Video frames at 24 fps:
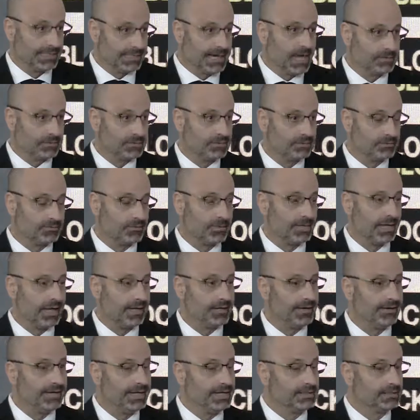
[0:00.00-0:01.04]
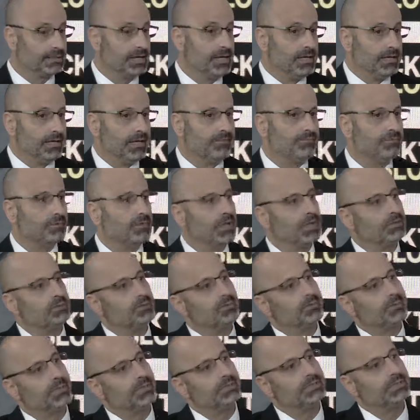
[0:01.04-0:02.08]
answers for the IRS. If you'd like to
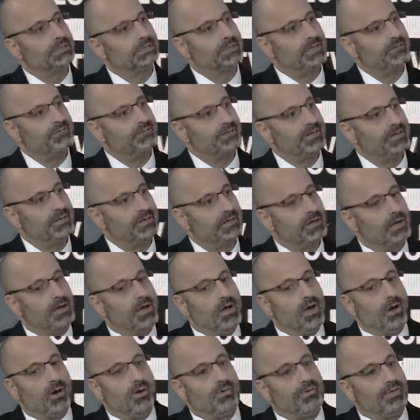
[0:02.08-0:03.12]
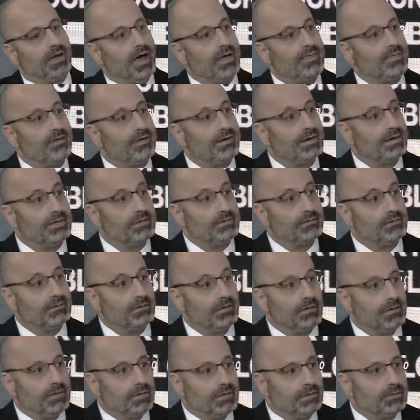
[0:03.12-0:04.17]
purchase something, on the other end,
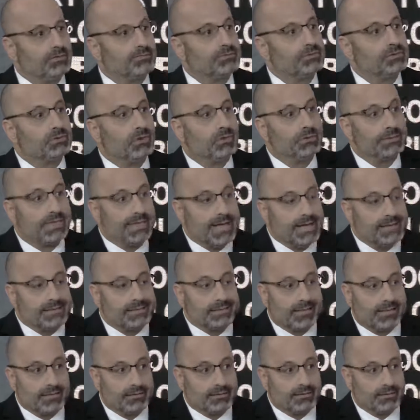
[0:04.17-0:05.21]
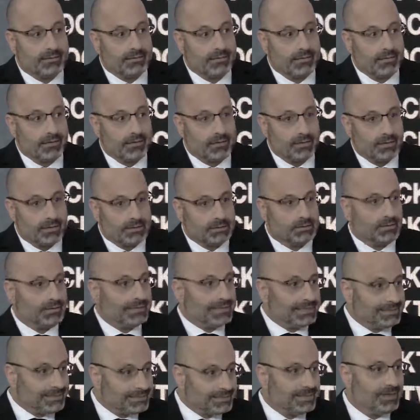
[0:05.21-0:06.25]
you've sold an asset. So
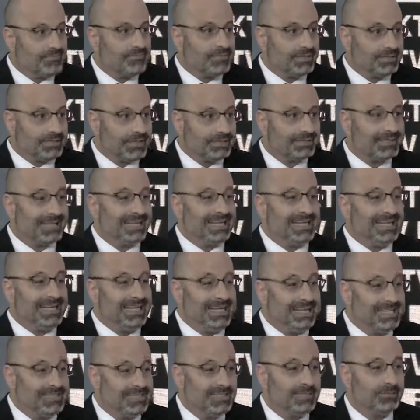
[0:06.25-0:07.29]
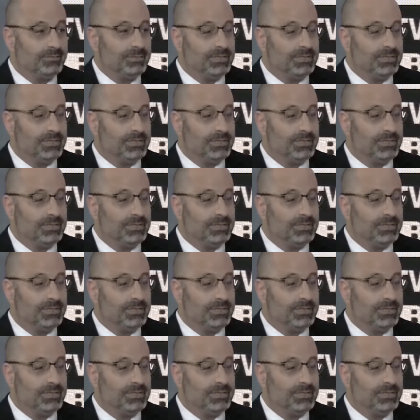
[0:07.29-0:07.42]
this is something that can easily be